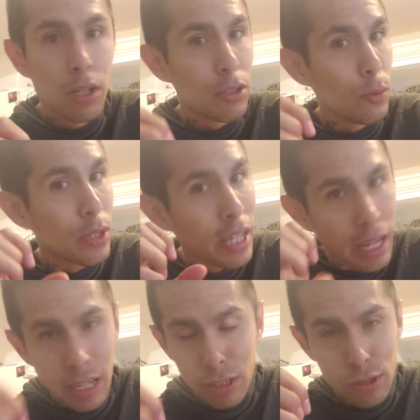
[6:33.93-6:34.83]
You
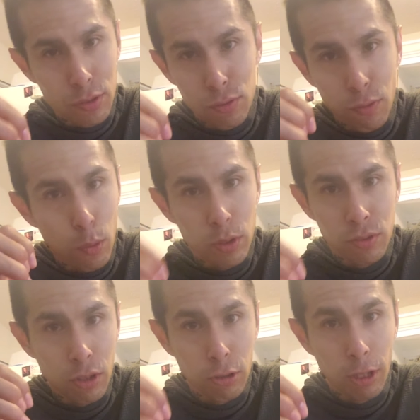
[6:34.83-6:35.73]
can't just focus
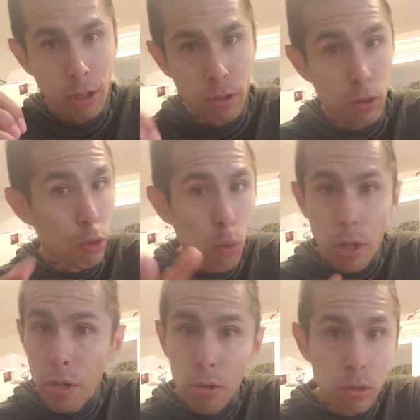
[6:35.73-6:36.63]
on credit alone.
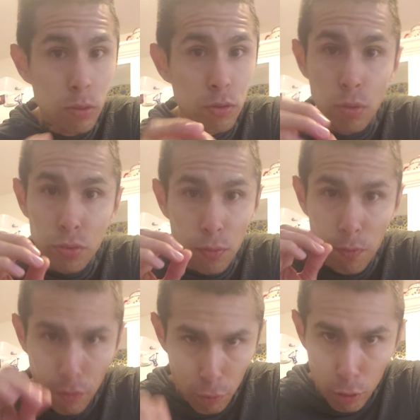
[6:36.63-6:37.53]
Credit alone is also
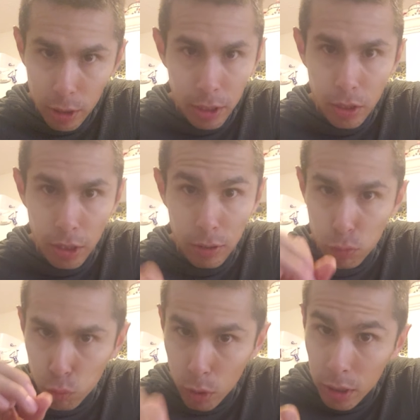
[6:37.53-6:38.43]
really good. It's
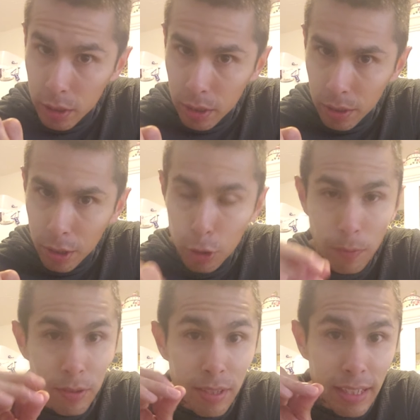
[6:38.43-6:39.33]
really good. You
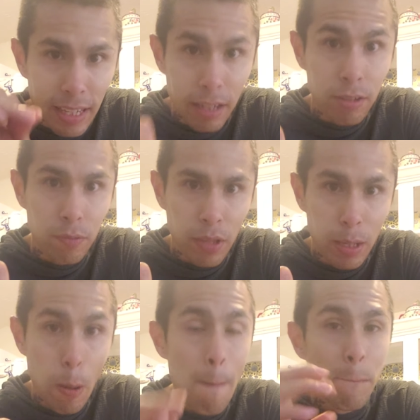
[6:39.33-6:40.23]
have to take care of
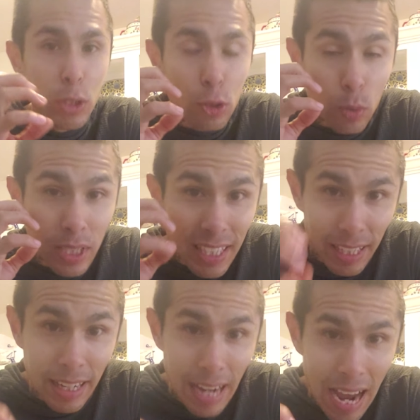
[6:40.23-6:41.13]
that, but you
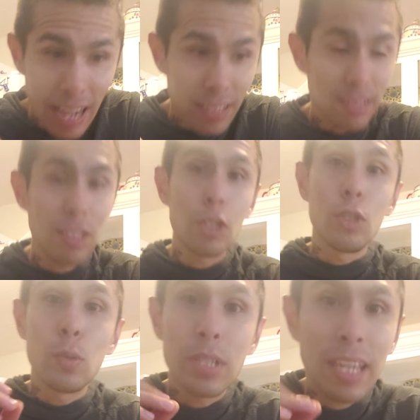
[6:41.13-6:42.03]
can't,
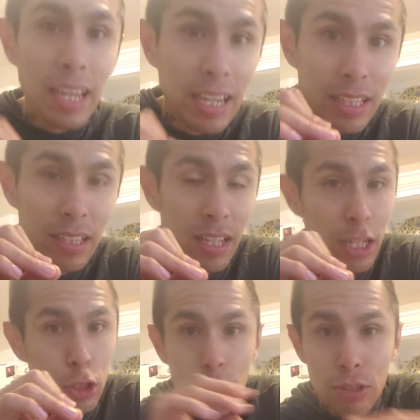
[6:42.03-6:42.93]
you
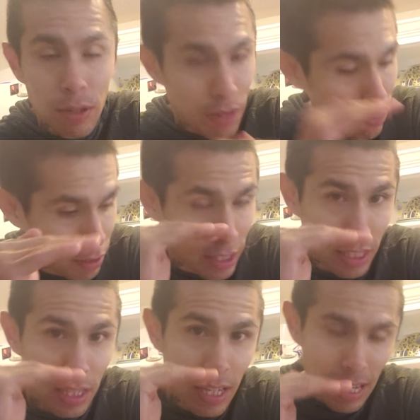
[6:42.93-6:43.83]
need to have
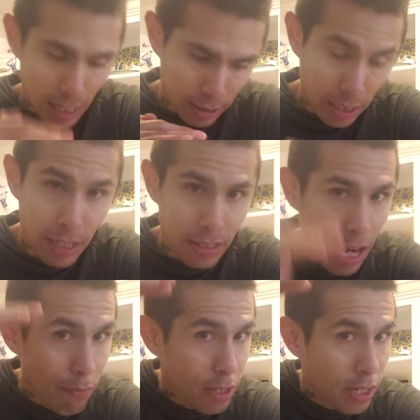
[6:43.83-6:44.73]
everything aligned.
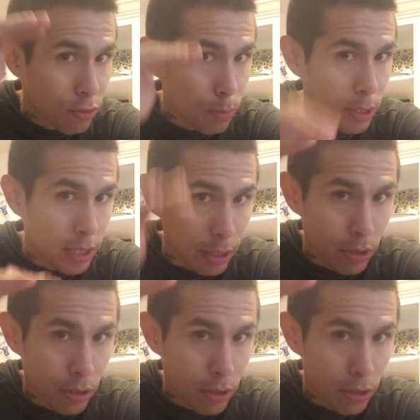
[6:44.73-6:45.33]
Everything has to be aligned.